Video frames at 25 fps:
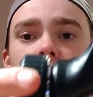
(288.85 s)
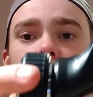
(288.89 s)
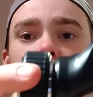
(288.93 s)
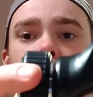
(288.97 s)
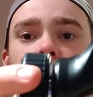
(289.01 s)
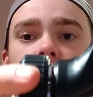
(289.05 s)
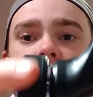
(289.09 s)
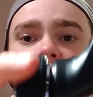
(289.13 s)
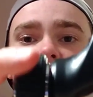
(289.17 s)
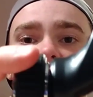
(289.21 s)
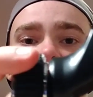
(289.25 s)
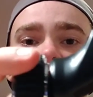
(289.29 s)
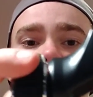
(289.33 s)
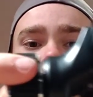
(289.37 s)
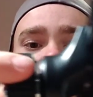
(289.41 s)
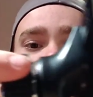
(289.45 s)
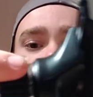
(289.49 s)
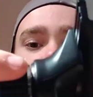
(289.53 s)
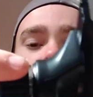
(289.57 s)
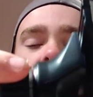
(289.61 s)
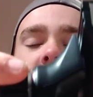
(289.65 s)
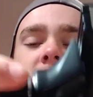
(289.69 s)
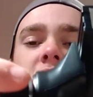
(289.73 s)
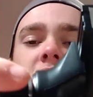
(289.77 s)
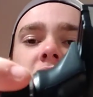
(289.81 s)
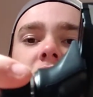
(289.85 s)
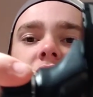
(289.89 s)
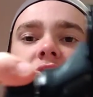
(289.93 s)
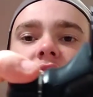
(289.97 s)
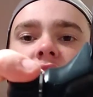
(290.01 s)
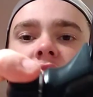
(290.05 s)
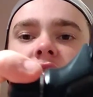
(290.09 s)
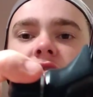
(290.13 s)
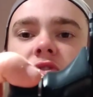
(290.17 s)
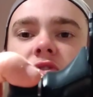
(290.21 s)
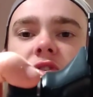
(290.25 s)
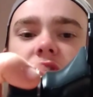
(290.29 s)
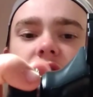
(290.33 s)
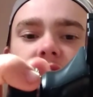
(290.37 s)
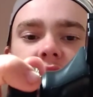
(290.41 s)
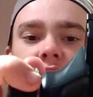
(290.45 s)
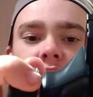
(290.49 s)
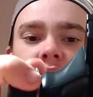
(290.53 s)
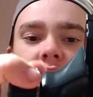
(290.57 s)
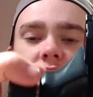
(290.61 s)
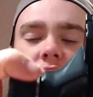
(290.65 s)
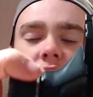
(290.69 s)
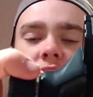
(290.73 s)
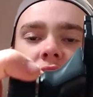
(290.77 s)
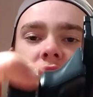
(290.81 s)
which is quite nice. It feels
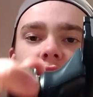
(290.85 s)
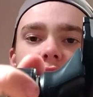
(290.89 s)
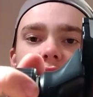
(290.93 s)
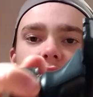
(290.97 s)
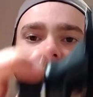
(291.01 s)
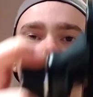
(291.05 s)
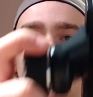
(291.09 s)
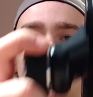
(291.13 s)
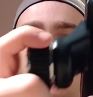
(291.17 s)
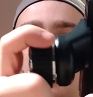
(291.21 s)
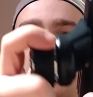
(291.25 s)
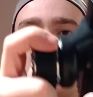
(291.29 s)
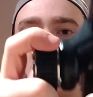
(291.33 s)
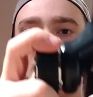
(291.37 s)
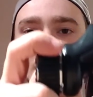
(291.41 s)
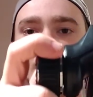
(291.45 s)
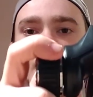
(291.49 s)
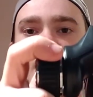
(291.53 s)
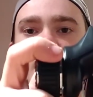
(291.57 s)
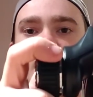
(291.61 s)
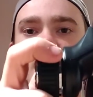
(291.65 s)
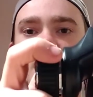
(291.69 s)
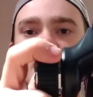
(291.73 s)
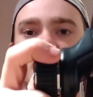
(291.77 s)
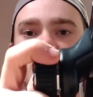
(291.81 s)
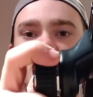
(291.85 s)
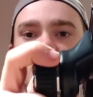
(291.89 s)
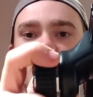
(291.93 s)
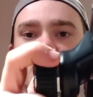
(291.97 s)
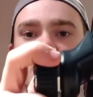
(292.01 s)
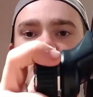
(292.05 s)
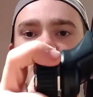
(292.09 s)
good in the hand.